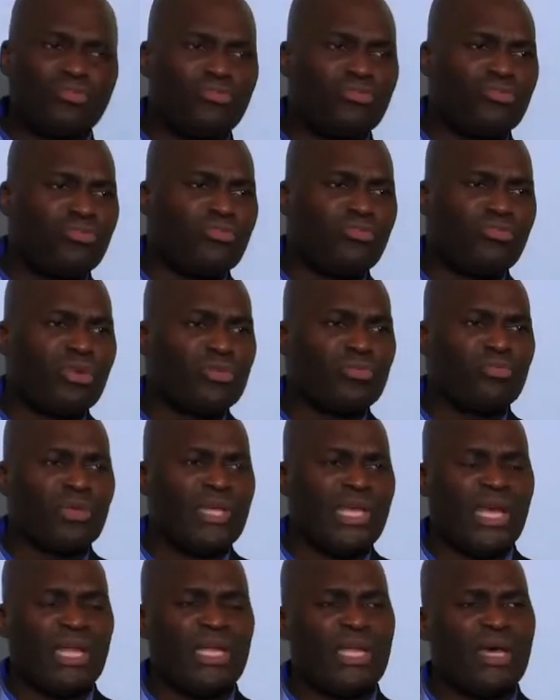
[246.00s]
to what
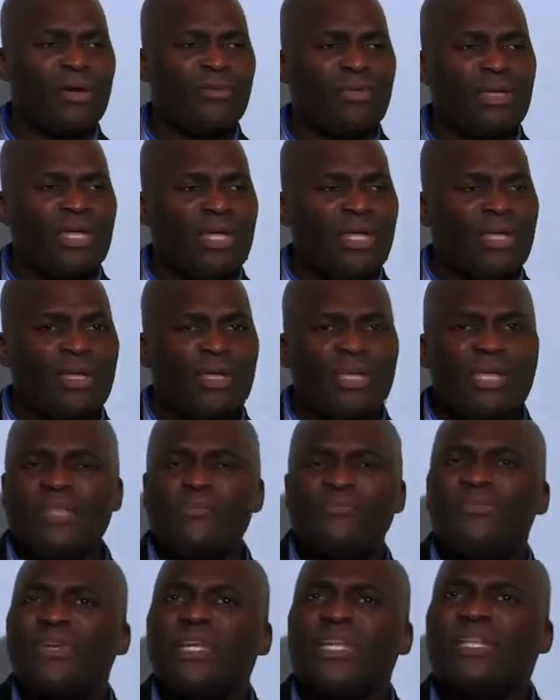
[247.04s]
we are now.
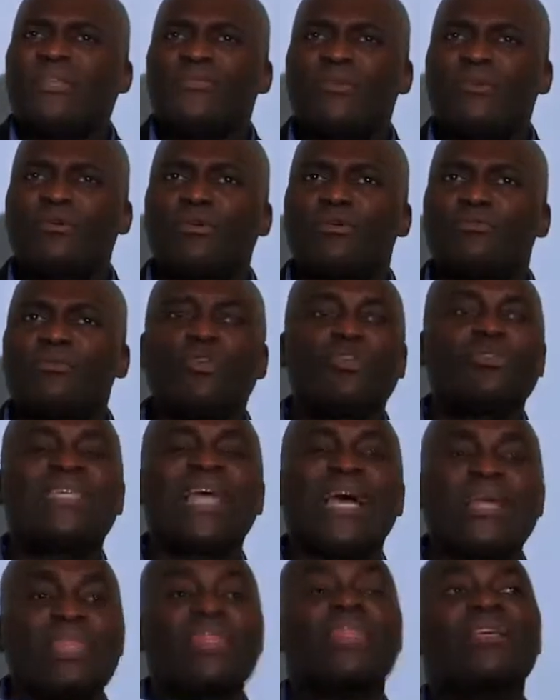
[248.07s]
It's very difficult because
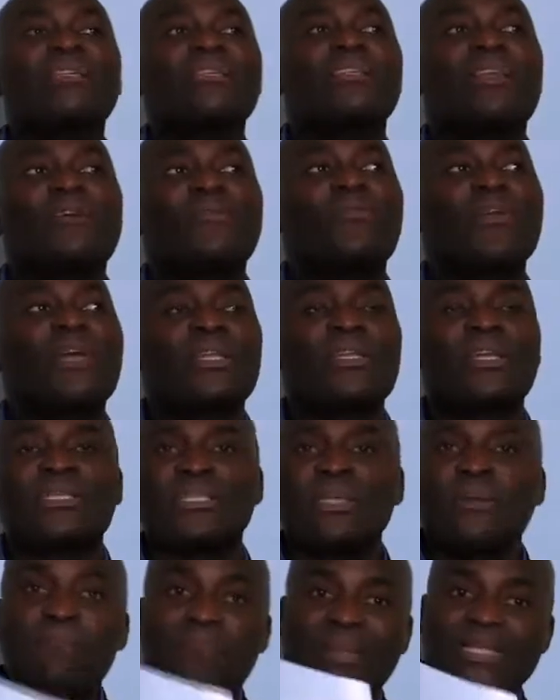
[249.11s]
there are things in Africa, there are
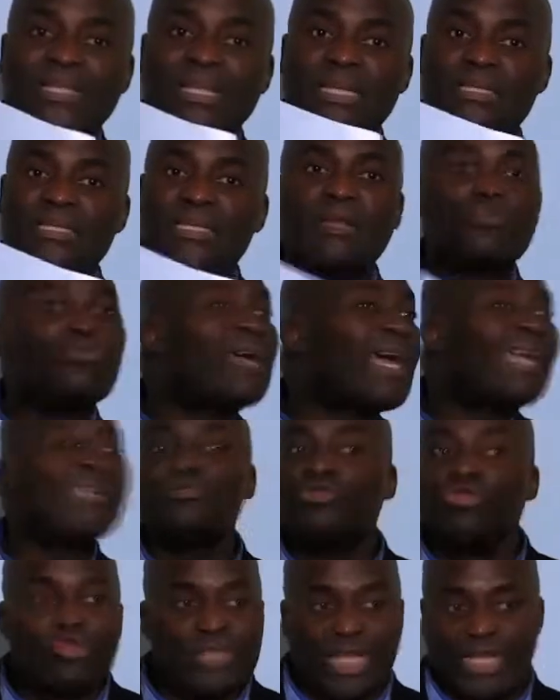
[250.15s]
some patterns that you
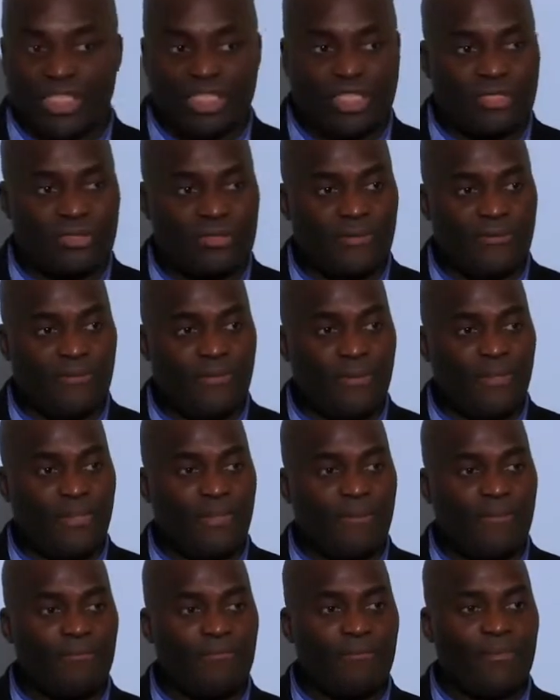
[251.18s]
cannot touch it.
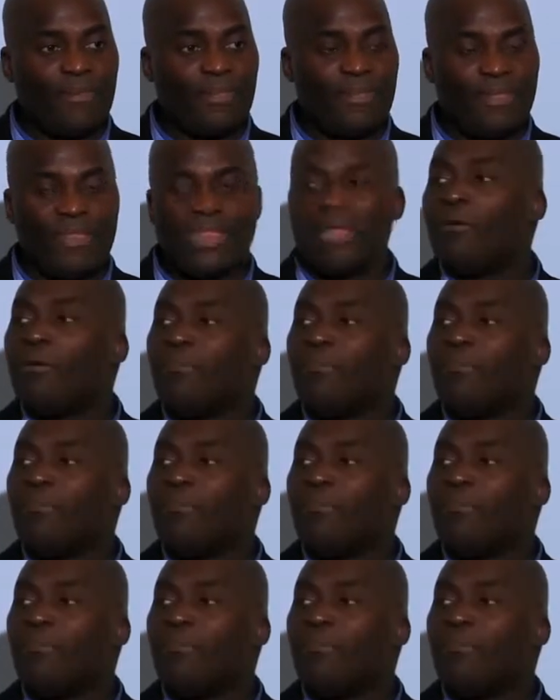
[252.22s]
The